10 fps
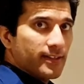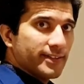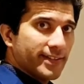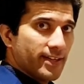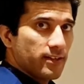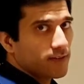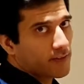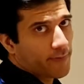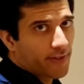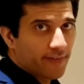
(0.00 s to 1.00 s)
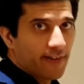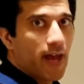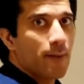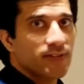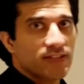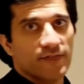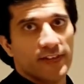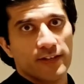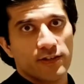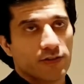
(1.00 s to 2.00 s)
then the measurement gap is
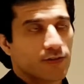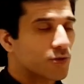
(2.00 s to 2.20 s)
finished